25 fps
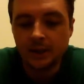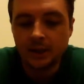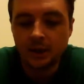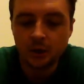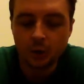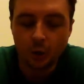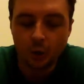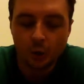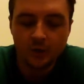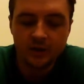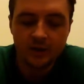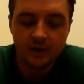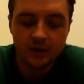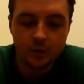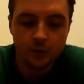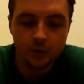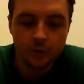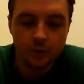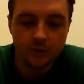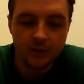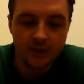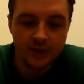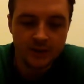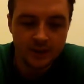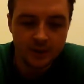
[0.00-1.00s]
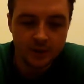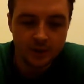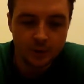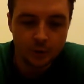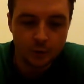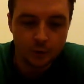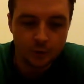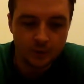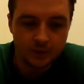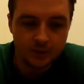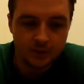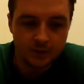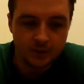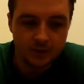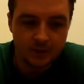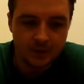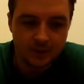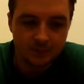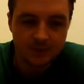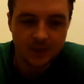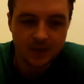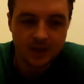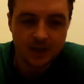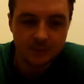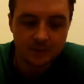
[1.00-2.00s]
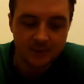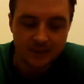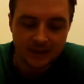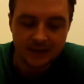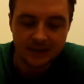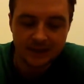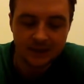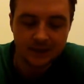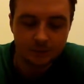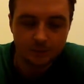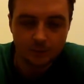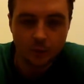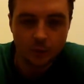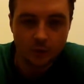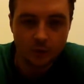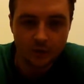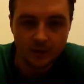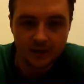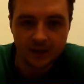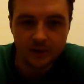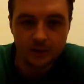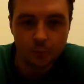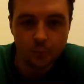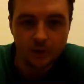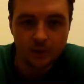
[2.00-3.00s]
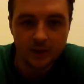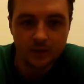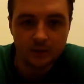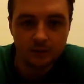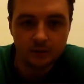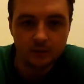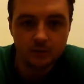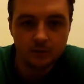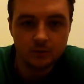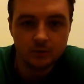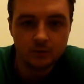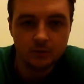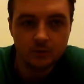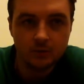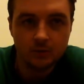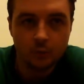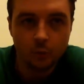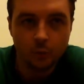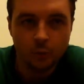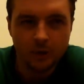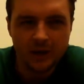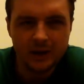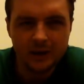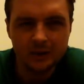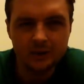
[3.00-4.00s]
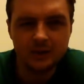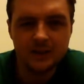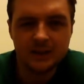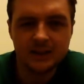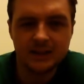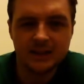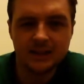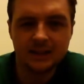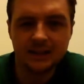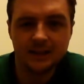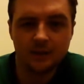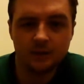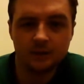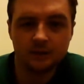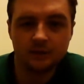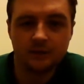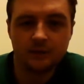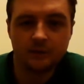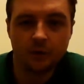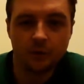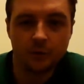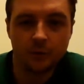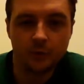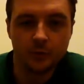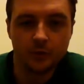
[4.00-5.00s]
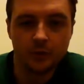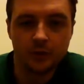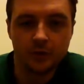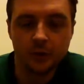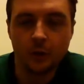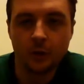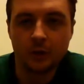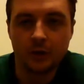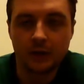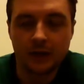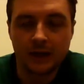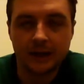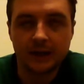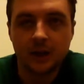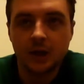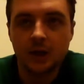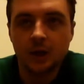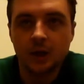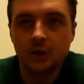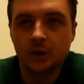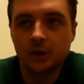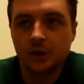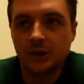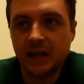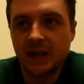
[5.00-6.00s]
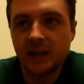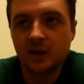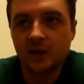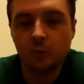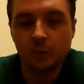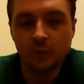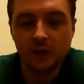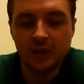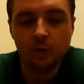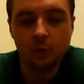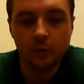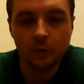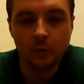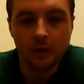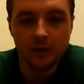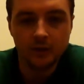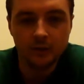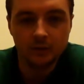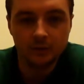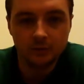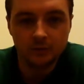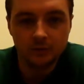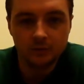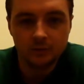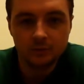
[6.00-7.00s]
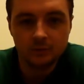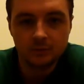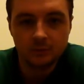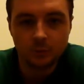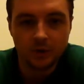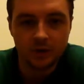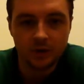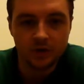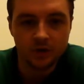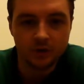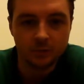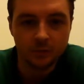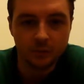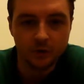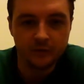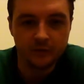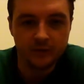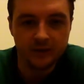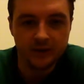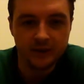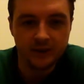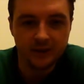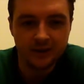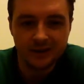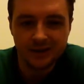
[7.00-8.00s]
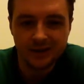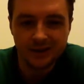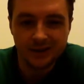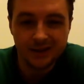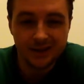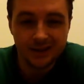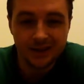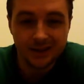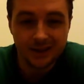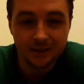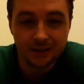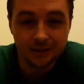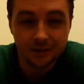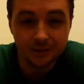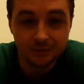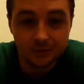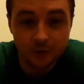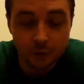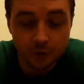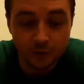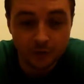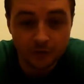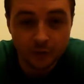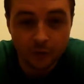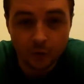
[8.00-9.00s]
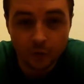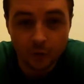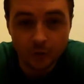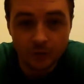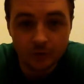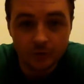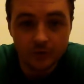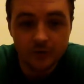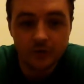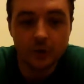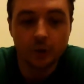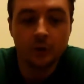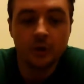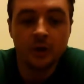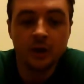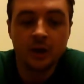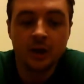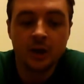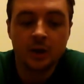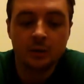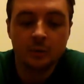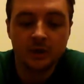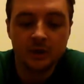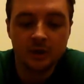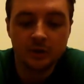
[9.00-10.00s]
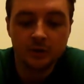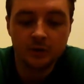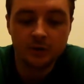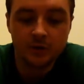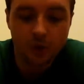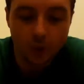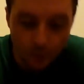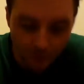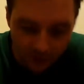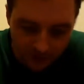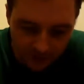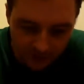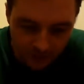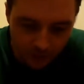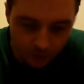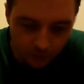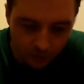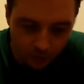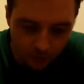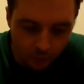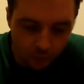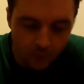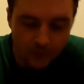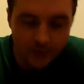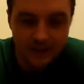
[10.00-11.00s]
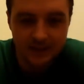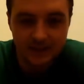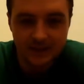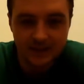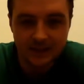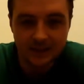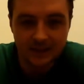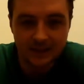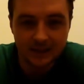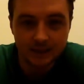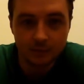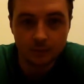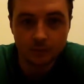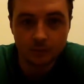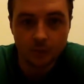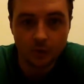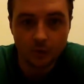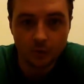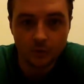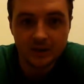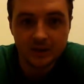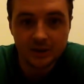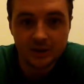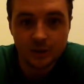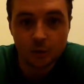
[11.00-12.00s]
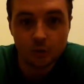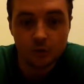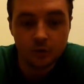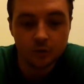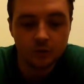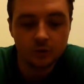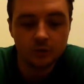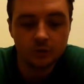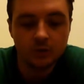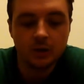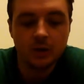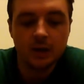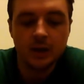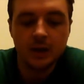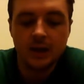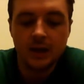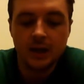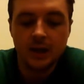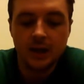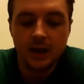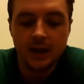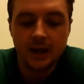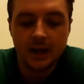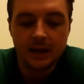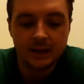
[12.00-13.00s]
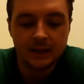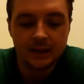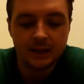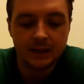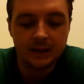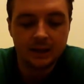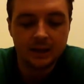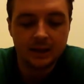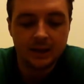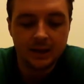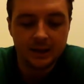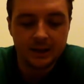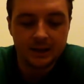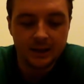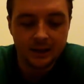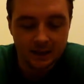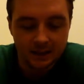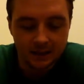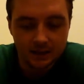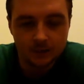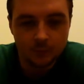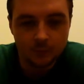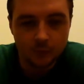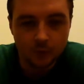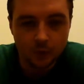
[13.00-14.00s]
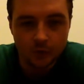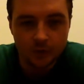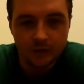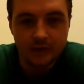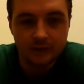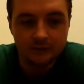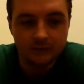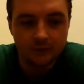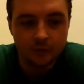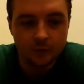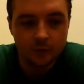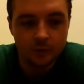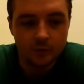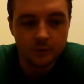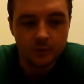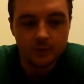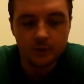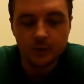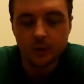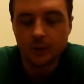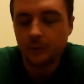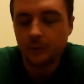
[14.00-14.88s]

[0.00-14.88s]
going to is used sometimes a little more than will. Will is a little formal. Like today we will watch a movie. It's a little too formal, so we use going to when it's a little more social and a little more informal.